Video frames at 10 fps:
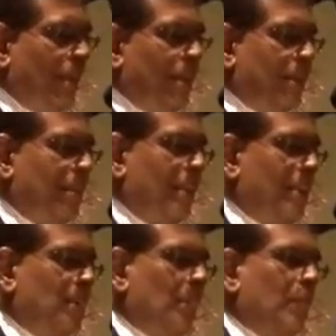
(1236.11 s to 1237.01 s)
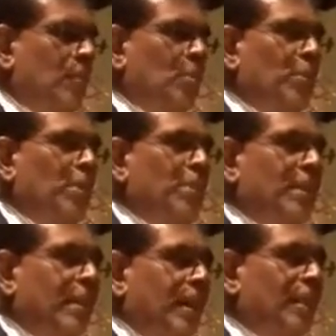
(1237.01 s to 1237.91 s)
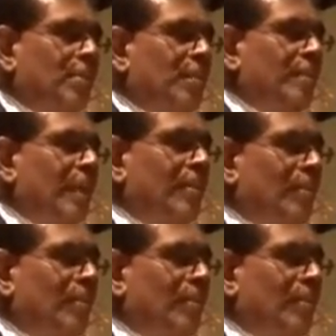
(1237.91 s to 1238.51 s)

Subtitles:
Initially, when we tried to decide